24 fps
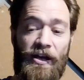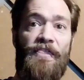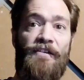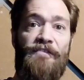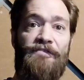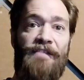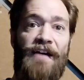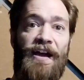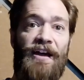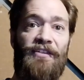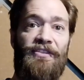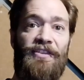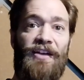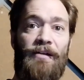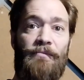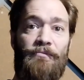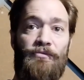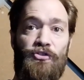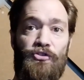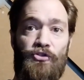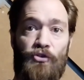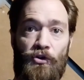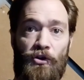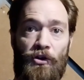The fact
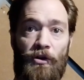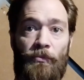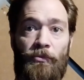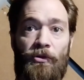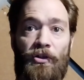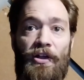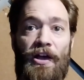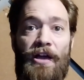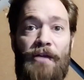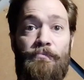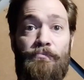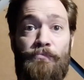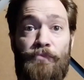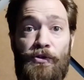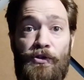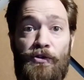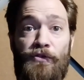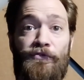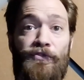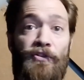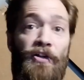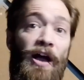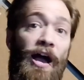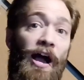that durable and
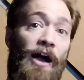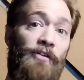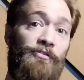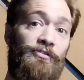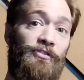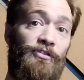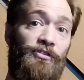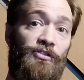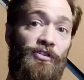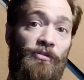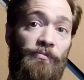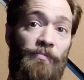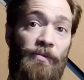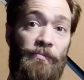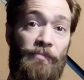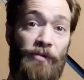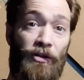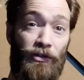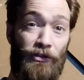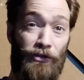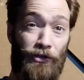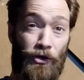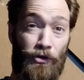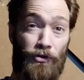beautiful houses could be
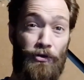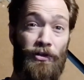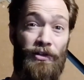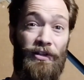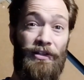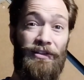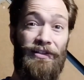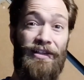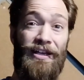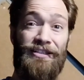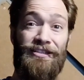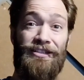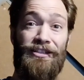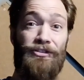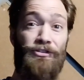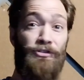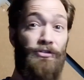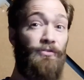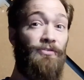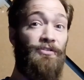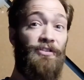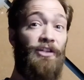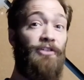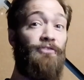built locally less than
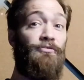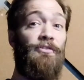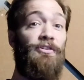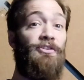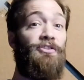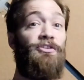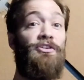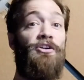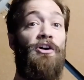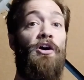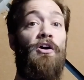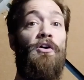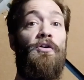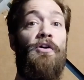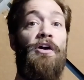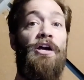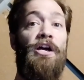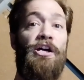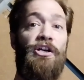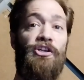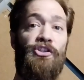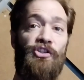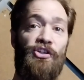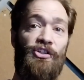two centuries ago
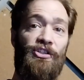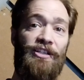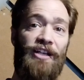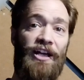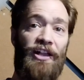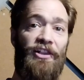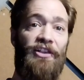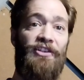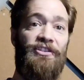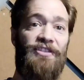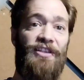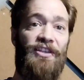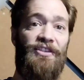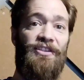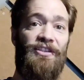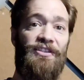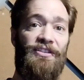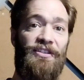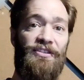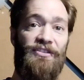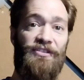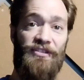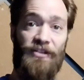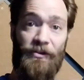should tell us that this
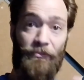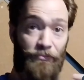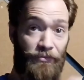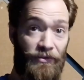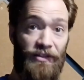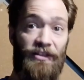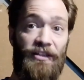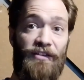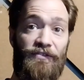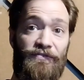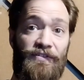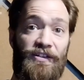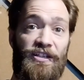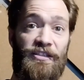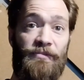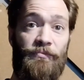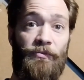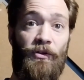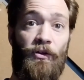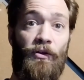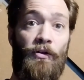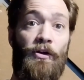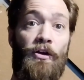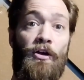is completely
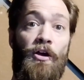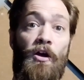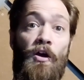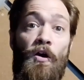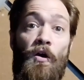feasible.